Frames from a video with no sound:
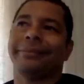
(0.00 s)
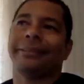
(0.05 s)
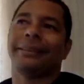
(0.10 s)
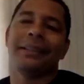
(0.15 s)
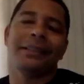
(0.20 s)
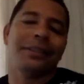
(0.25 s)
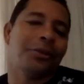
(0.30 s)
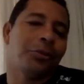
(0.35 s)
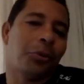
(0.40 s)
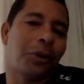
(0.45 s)

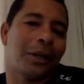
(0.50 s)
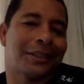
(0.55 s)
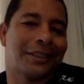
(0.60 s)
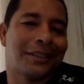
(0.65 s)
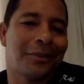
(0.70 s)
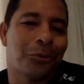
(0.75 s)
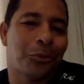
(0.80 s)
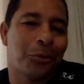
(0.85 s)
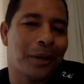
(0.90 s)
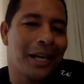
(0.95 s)
this was
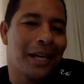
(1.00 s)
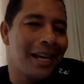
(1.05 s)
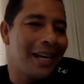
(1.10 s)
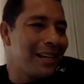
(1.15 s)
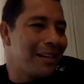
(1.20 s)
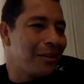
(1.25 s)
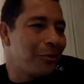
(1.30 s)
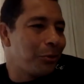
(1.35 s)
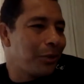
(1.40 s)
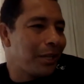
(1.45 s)
the
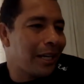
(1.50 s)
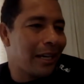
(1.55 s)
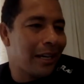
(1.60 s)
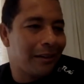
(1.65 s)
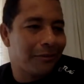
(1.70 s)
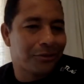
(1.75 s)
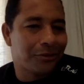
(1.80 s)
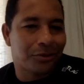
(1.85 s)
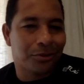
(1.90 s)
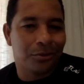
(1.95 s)
way we
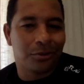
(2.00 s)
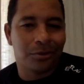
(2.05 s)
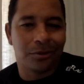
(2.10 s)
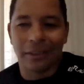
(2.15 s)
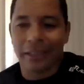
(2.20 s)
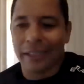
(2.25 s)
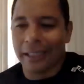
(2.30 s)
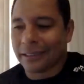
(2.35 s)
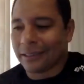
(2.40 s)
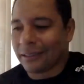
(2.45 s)
have to
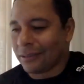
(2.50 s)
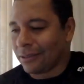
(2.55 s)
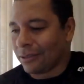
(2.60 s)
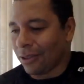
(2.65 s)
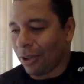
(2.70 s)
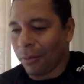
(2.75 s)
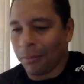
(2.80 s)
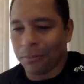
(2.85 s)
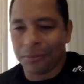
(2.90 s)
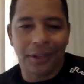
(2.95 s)
let
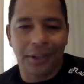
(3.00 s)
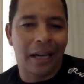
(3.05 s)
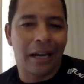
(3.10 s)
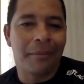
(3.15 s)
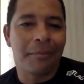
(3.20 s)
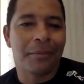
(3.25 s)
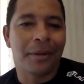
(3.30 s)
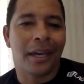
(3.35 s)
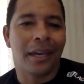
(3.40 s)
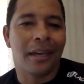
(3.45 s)
some
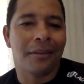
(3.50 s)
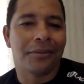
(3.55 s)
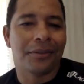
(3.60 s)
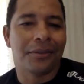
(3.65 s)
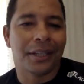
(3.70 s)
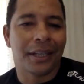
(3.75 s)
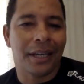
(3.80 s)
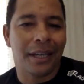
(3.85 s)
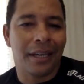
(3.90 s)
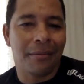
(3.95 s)
time behave in
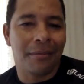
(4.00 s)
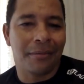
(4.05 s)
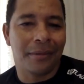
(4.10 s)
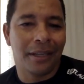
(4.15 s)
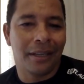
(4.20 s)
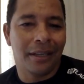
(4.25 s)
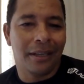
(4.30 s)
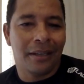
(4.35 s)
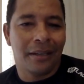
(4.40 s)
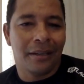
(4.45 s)
the game,
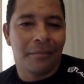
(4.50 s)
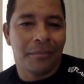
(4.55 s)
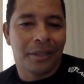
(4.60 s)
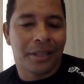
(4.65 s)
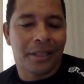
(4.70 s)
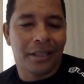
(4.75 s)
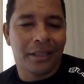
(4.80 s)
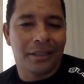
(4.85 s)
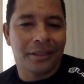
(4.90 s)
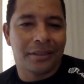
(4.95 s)

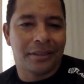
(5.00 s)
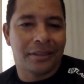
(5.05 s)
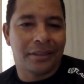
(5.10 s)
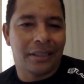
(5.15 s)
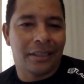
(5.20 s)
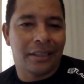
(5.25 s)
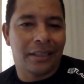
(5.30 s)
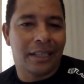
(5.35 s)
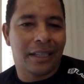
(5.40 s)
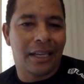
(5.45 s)
because
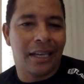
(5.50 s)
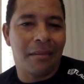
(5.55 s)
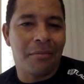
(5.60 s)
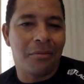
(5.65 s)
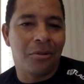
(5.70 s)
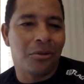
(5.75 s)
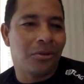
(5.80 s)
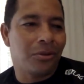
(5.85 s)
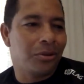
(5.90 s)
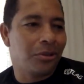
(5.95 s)
in the
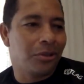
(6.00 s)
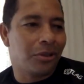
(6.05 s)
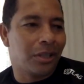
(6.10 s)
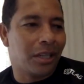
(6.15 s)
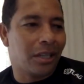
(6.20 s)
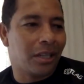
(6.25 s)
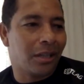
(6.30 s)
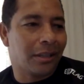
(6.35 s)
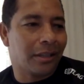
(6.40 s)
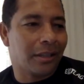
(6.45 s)
game you
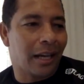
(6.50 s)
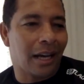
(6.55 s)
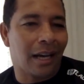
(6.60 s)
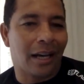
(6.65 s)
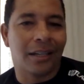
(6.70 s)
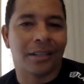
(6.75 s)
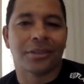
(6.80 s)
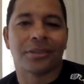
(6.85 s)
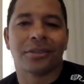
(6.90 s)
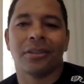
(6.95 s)
cannot
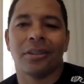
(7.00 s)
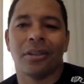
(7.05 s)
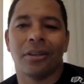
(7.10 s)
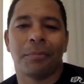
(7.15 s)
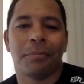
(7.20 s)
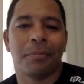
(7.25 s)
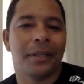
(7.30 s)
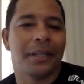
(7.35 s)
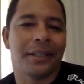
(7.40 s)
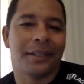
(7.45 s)
ask,
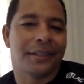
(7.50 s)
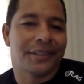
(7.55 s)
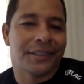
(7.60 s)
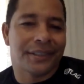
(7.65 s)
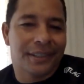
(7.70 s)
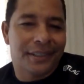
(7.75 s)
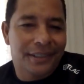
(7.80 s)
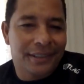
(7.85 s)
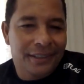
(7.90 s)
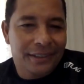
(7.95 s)

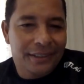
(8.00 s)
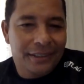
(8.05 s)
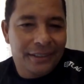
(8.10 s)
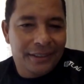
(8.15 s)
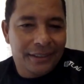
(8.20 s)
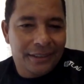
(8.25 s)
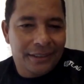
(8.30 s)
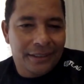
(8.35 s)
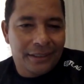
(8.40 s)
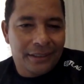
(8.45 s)
please.
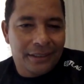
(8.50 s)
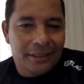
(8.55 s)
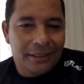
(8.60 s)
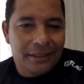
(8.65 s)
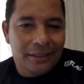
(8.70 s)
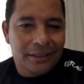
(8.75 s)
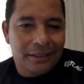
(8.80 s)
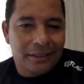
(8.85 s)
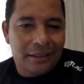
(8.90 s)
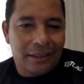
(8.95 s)

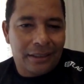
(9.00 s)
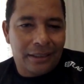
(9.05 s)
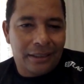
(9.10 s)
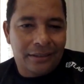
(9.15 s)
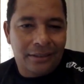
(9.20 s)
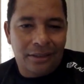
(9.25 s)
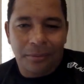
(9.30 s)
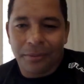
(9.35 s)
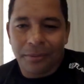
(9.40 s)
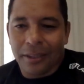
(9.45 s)

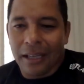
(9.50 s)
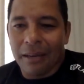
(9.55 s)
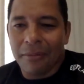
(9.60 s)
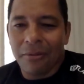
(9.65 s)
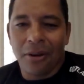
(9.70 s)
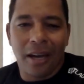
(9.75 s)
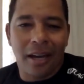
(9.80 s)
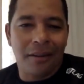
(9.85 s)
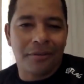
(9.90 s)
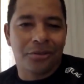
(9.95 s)
Sometimes
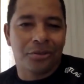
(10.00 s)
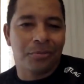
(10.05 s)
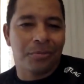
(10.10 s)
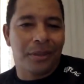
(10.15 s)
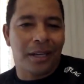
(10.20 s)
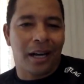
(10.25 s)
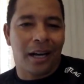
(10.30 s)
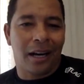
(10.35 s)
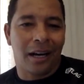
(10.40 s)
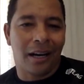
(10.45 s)
you have to
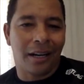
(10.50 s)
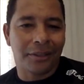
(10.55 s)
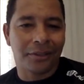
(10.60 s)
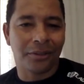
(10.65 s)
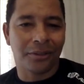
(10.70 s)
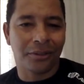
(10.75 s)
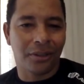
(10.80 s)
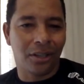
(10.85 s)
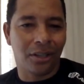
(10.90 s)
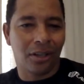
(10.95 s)
be hard
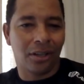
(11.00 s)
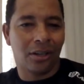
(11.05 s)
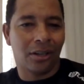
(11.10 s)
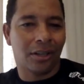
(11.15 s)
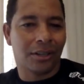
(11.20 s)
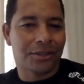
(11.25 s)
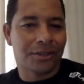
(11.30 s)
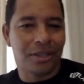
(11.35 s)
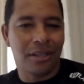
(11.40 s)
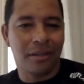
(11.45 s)
on
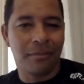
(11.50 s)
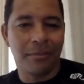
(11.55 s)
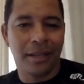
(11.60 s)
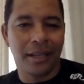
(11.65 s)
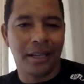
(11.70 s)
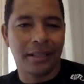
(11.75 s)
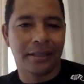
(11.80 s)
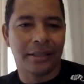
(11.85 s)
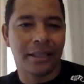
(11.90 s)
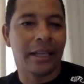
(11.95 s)
your
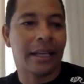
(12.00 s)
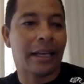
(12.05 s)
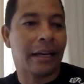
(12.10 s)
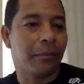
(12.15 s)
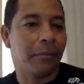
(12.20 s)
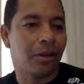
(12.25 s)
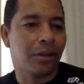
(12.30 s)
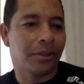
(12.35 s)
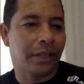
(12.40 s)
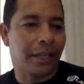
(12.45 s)
teammates. Hey,
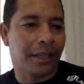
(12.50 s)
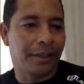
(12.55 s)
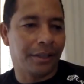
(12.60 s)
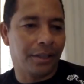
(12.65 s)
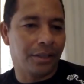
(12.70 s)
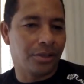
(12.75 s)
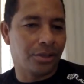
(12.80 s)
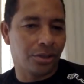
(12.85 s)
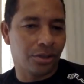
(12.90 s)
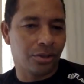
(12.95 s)
come on, I
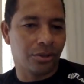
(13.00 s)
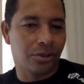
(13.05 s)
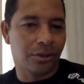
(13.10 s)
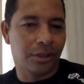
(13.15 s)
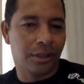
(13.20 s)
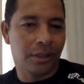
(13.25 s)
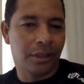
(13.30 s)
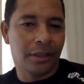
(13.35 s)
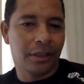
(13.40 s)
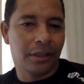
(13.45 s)
need you.